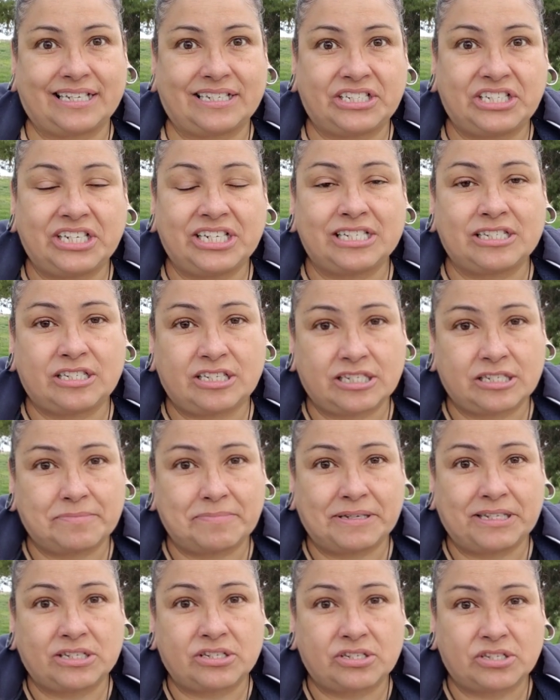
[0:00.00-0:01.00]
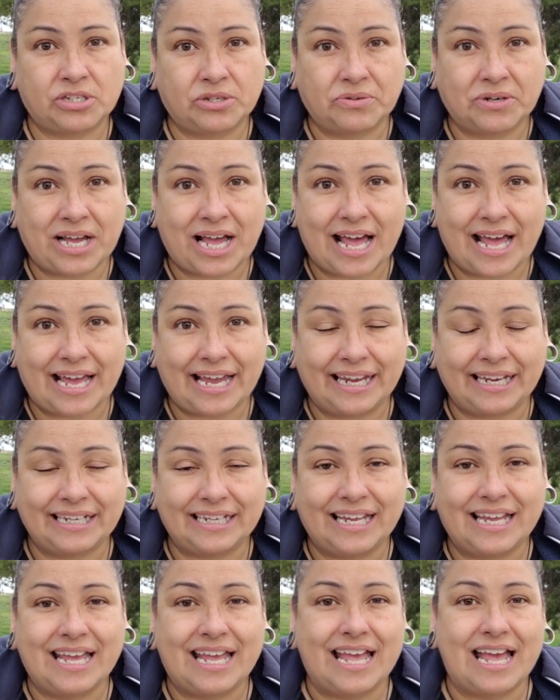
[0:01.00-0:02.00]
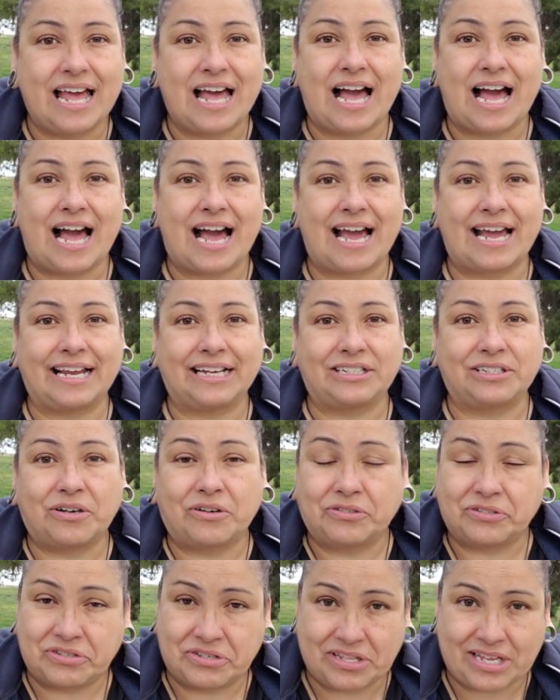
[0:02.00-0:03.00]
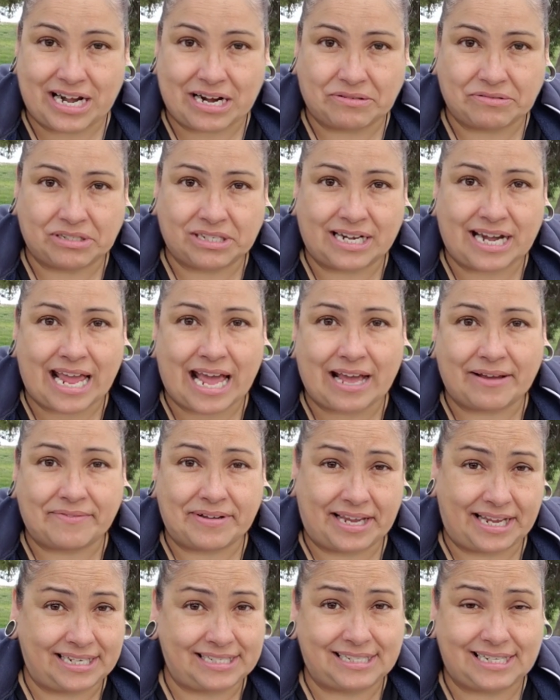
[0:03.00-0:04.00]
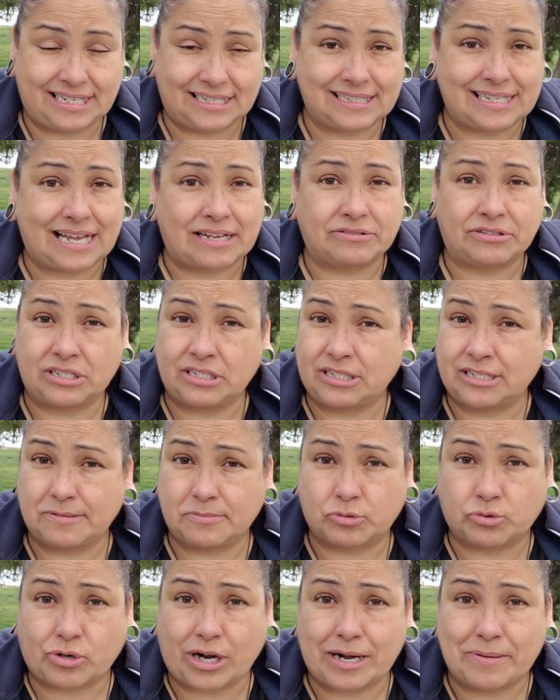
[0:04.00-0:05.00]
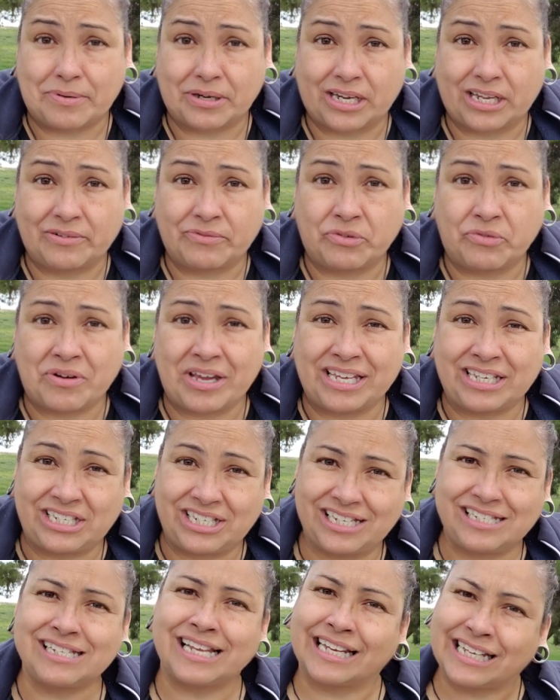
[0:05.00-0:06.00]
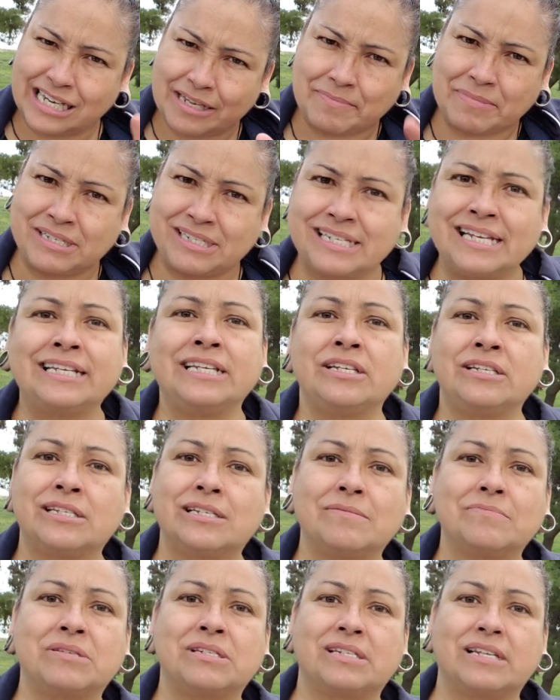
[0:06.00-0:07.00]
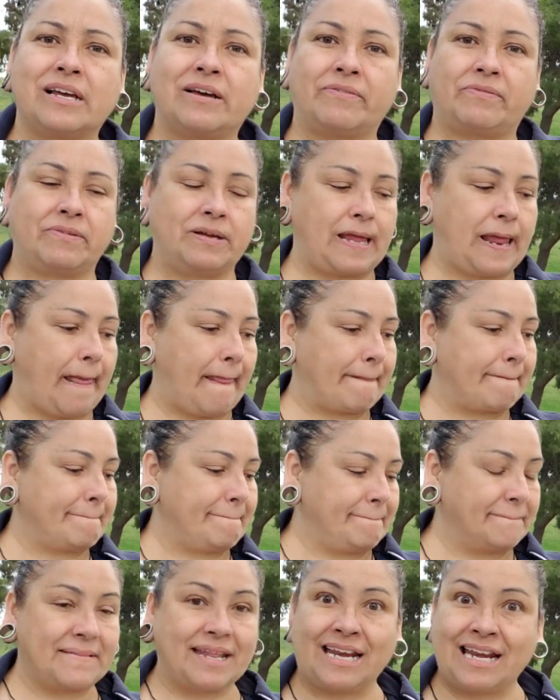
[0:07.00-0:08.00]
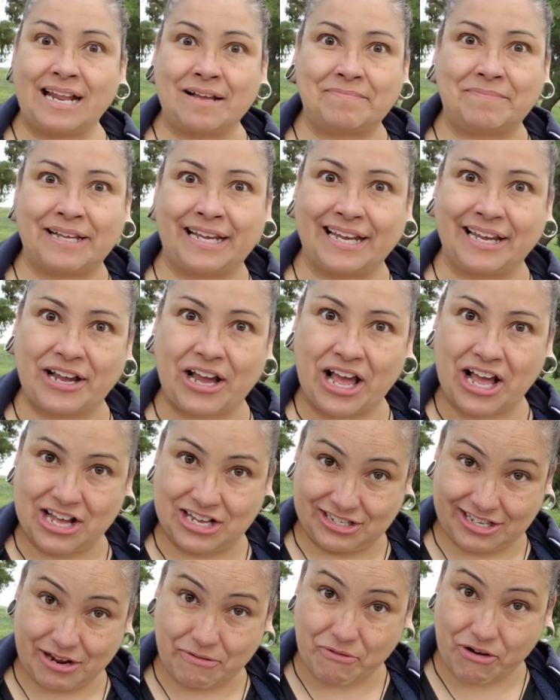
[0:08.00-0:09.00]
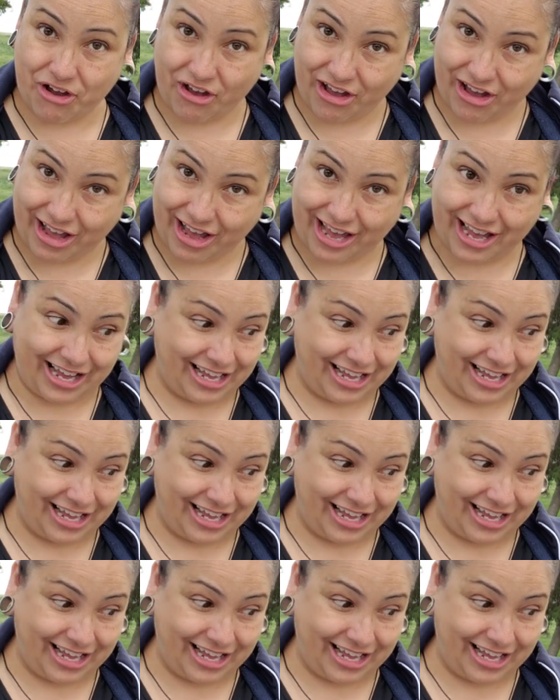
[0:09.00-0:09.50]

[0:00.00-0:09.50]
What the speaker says: She has just been so kind. I told her that I was going to have a 6,000 subscriber giveaway. And she's like, let me send you some stuff. And I'm like, say what?